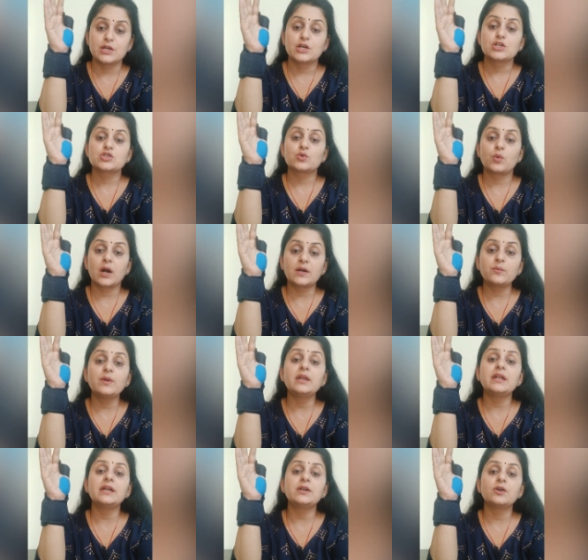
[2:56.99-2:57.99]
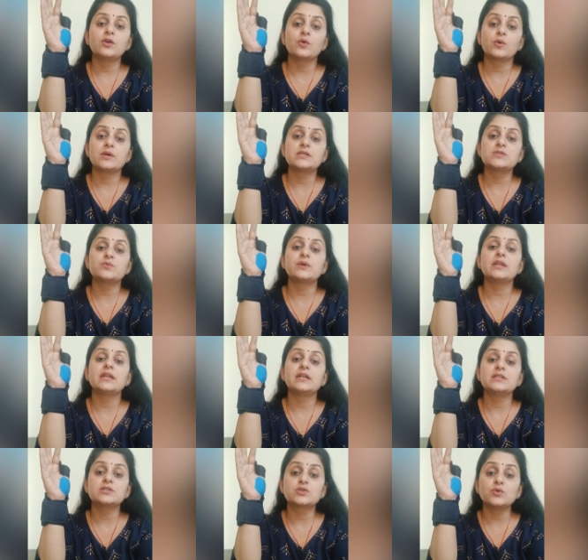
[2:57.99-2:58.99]
So what we need to do is we
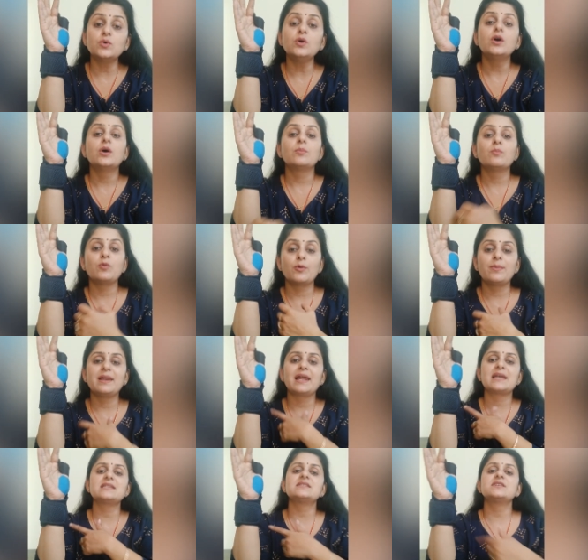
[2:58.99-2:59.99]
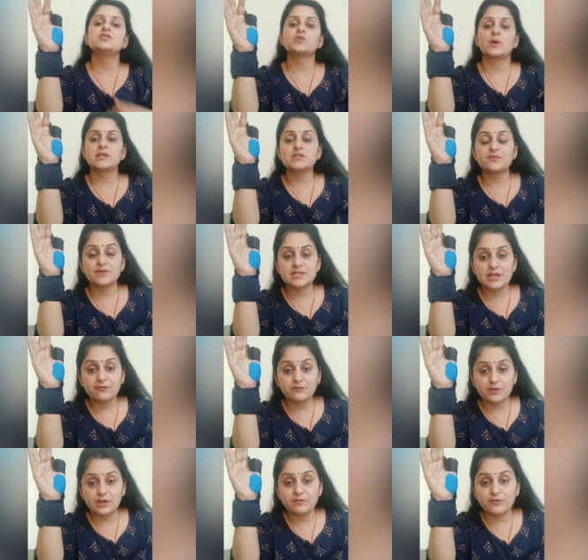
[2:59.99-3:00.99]
need to mobilize the joints which are
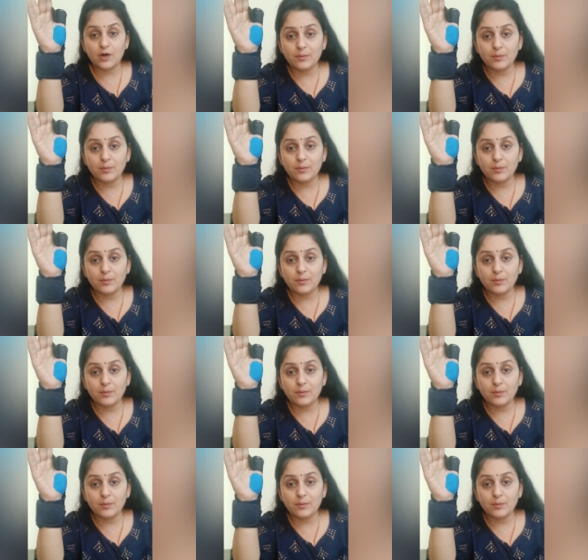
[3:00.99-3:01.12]
free from